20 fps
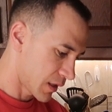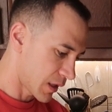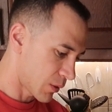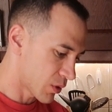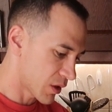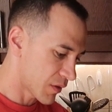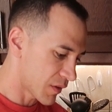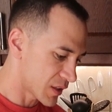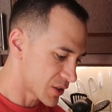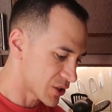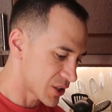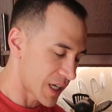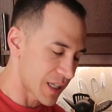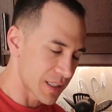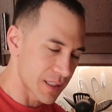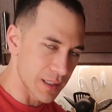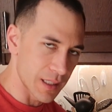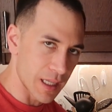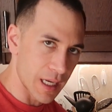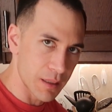I wonder if I should
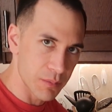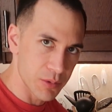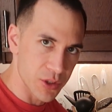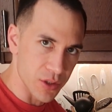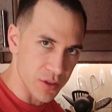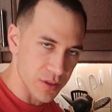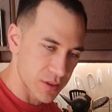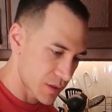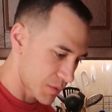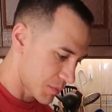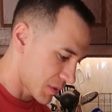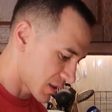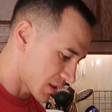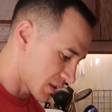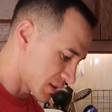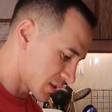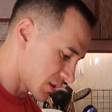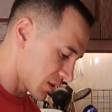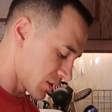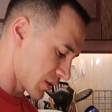add the lime juice to make
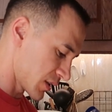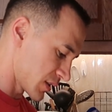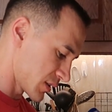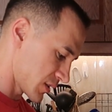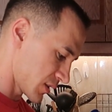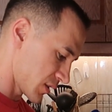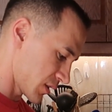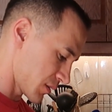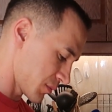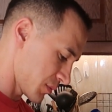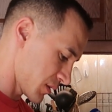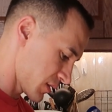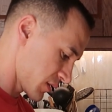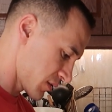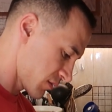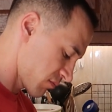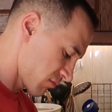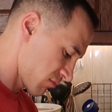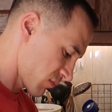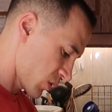this a little easier, but
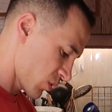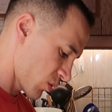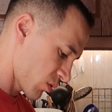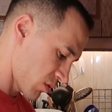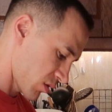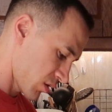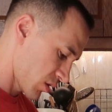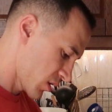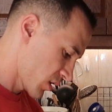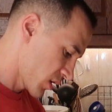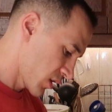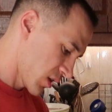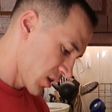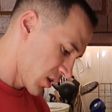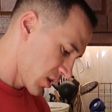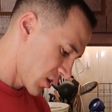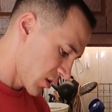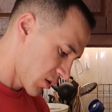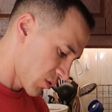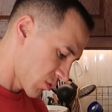
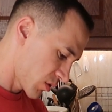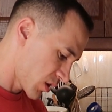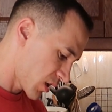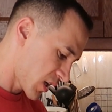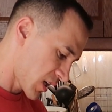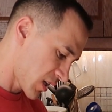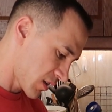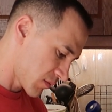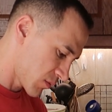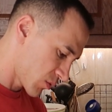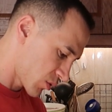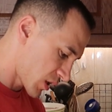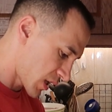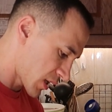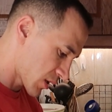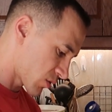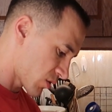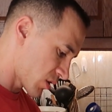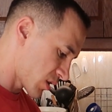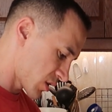I'm
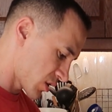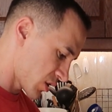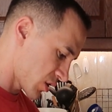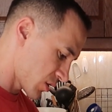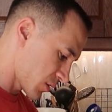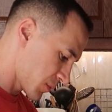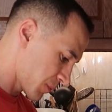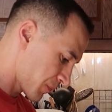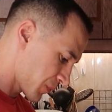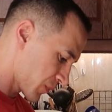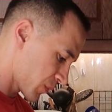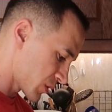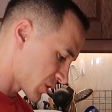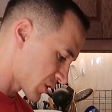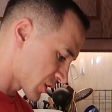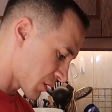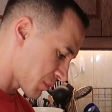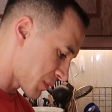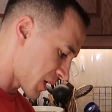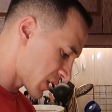not going to. We're
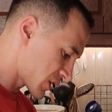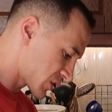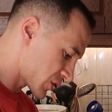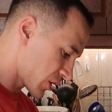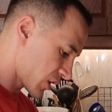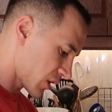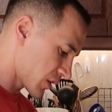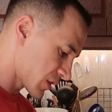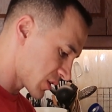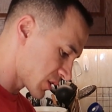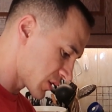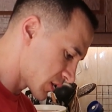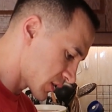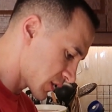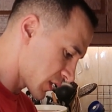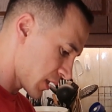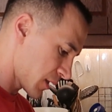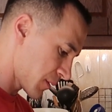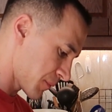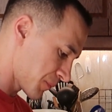just gonna mash all this
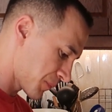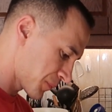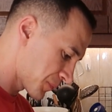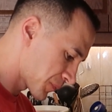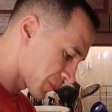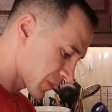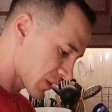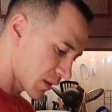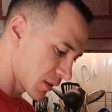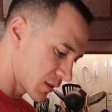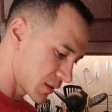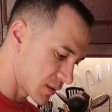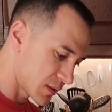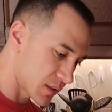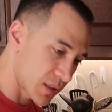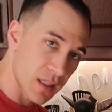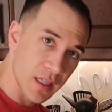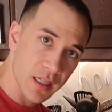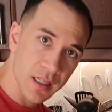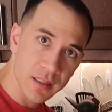up. You
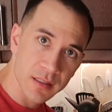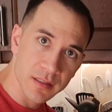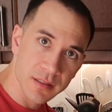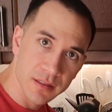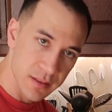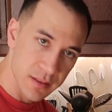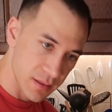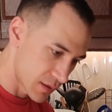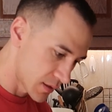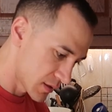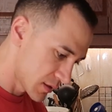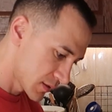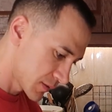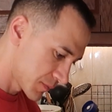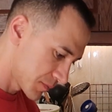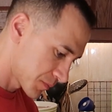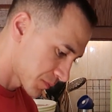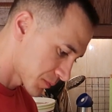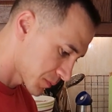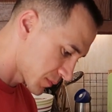see that?
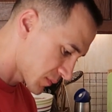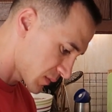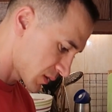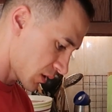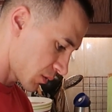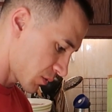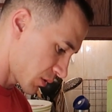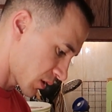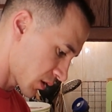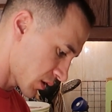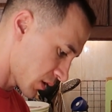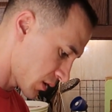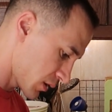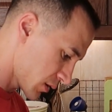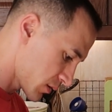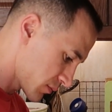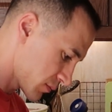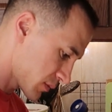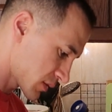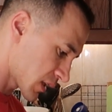There we
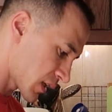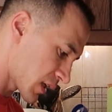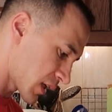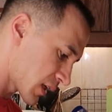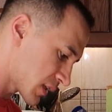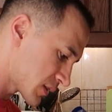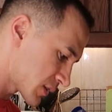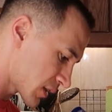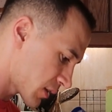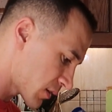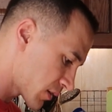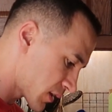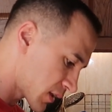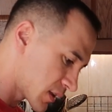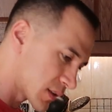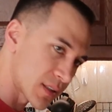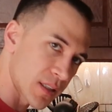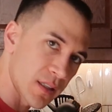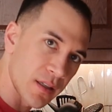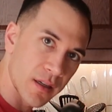go. It's getting easier and
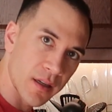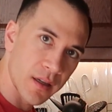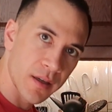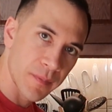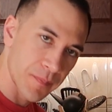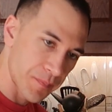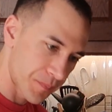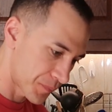easier.